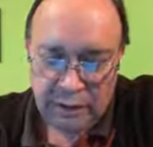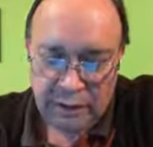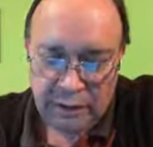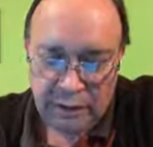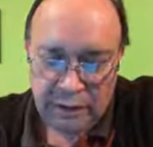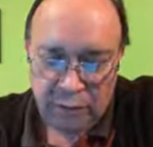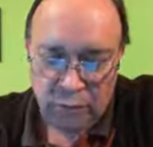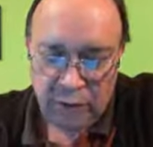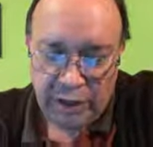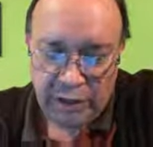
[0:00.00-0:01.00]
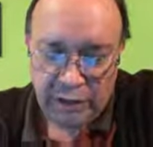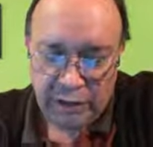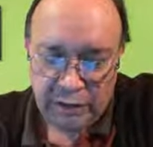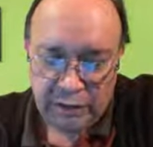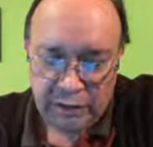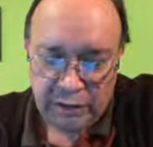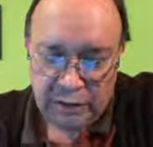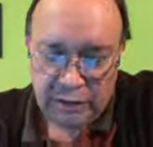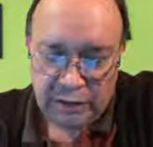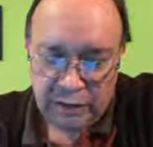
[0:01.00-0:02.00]
and AY.
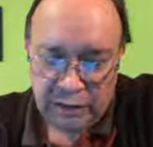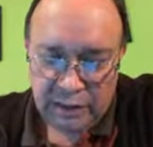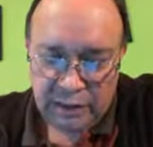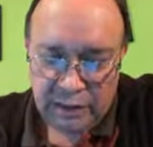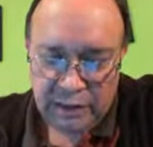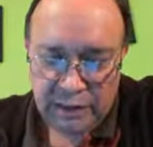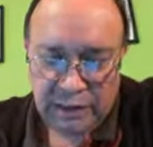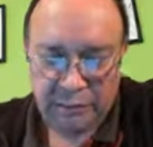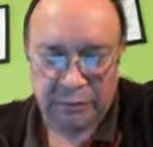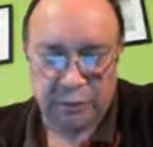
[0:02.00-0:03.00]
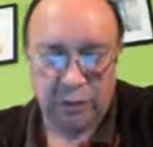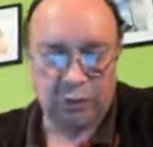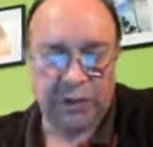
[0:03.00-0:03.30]
As I said before,